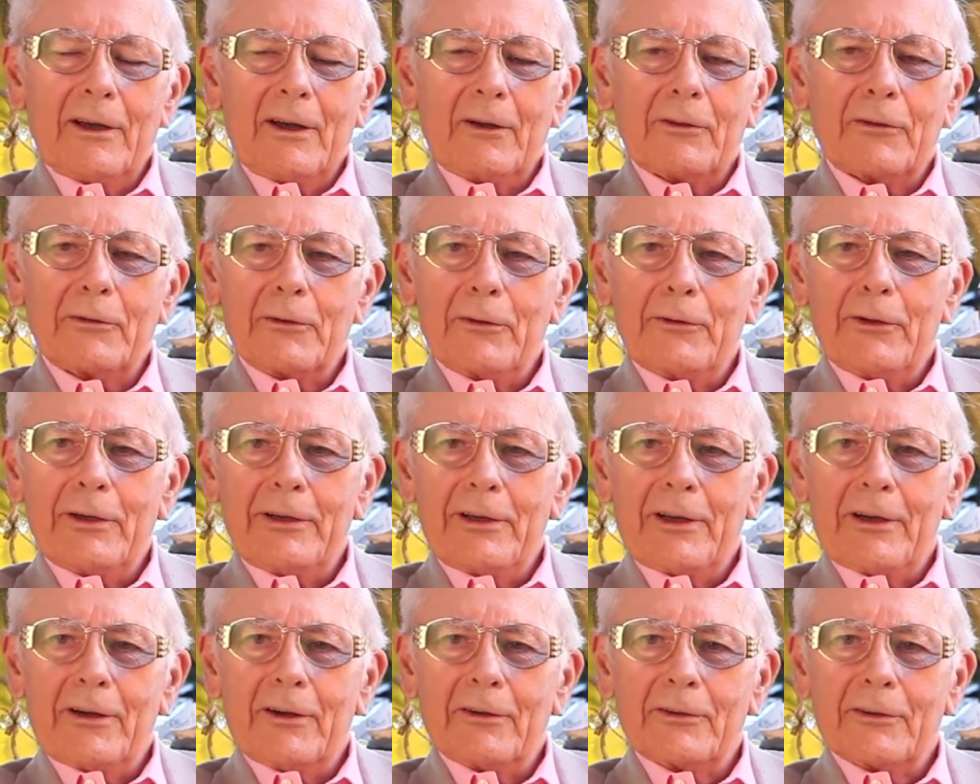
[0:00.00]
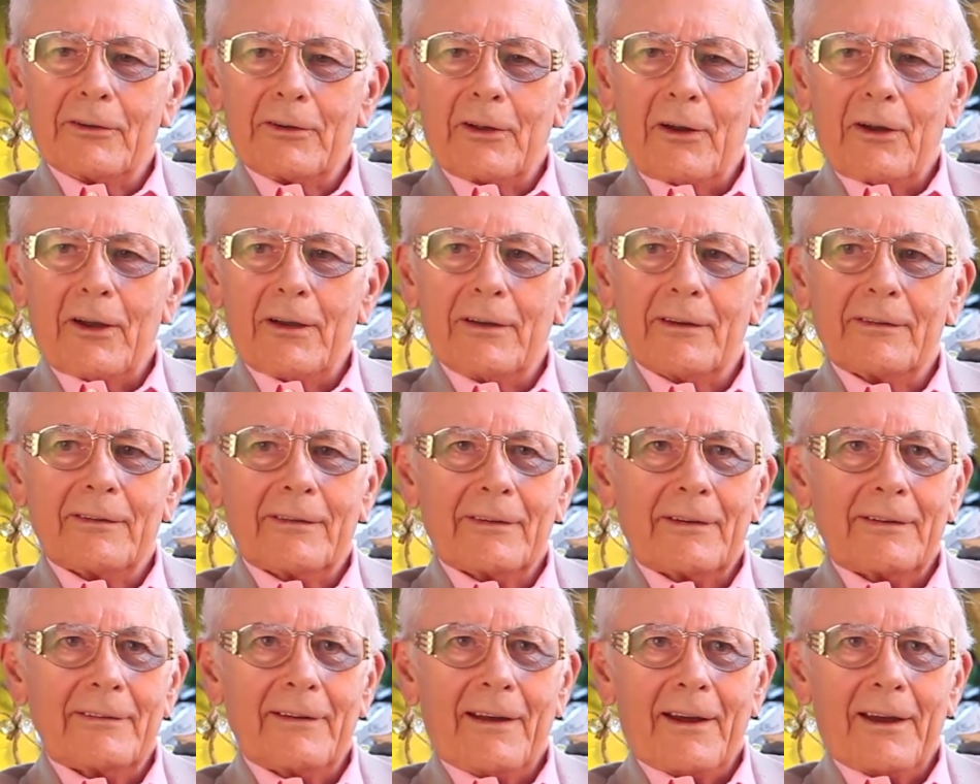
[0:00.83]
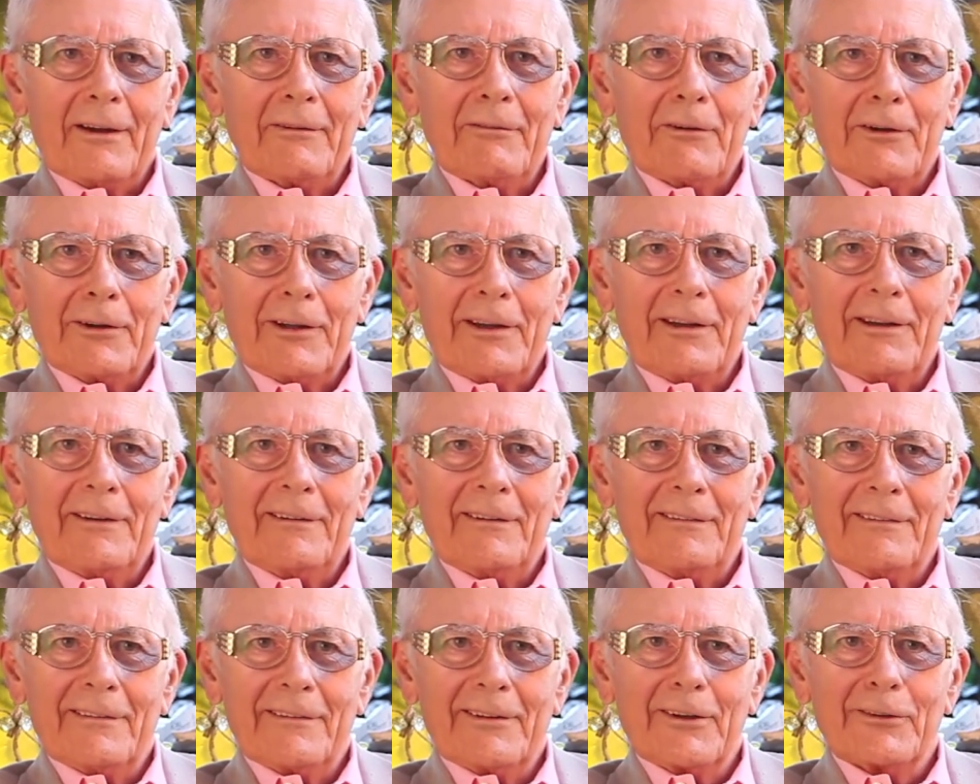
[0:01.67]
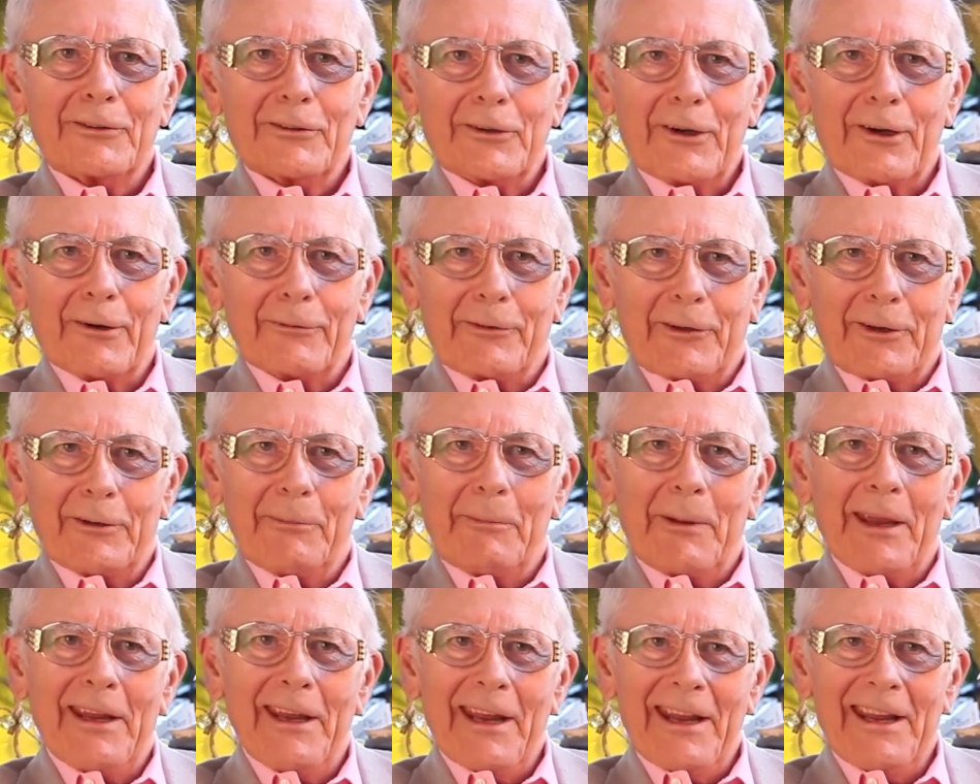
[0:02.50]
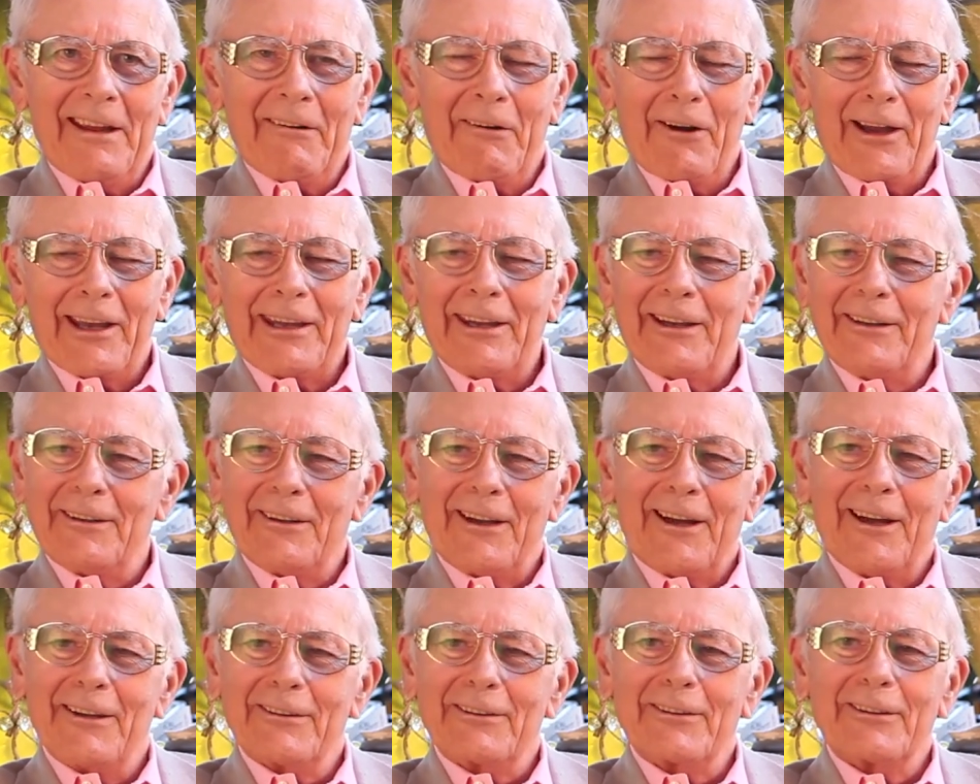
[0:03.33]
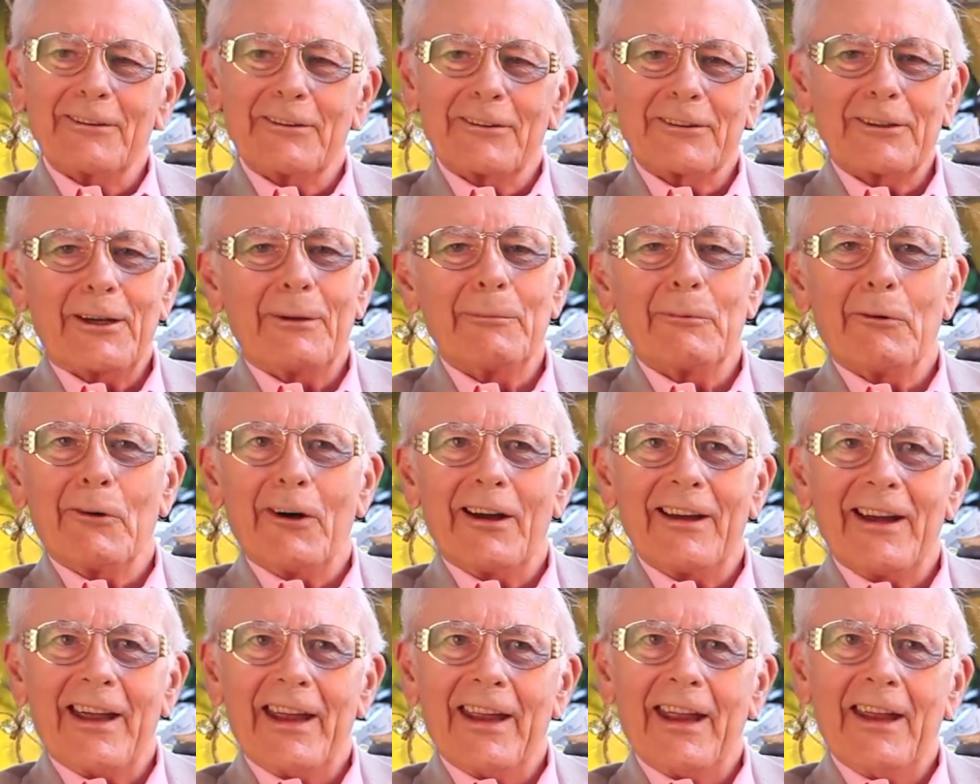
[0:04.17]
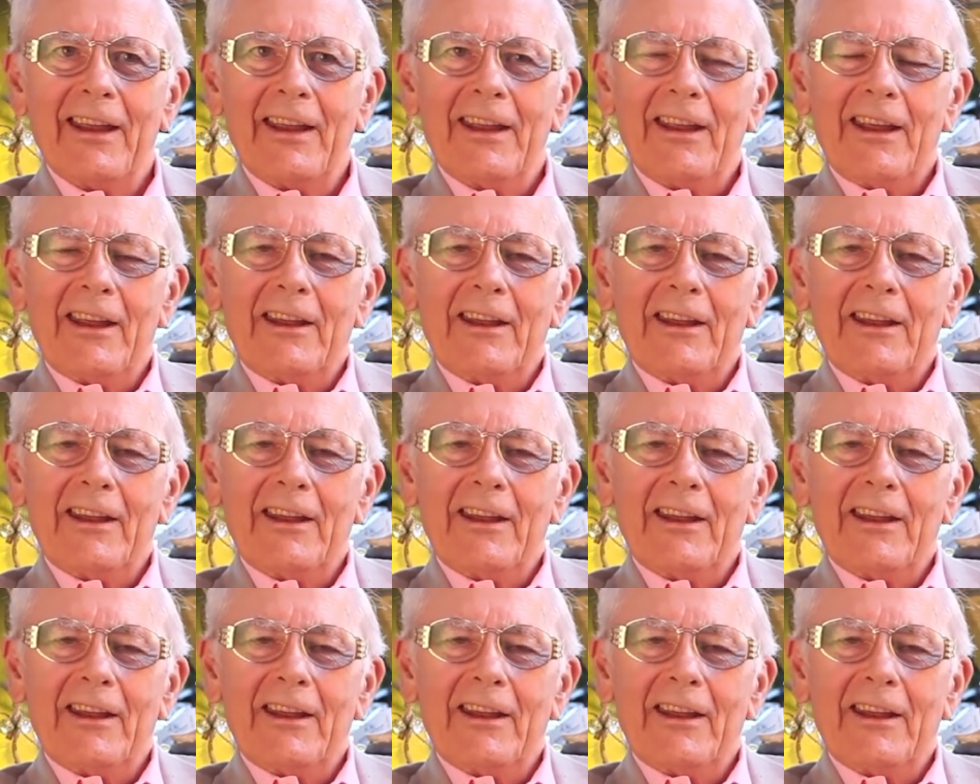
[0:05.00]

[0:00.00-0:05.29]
through the years, thought that I really deserved to be recognized in some way.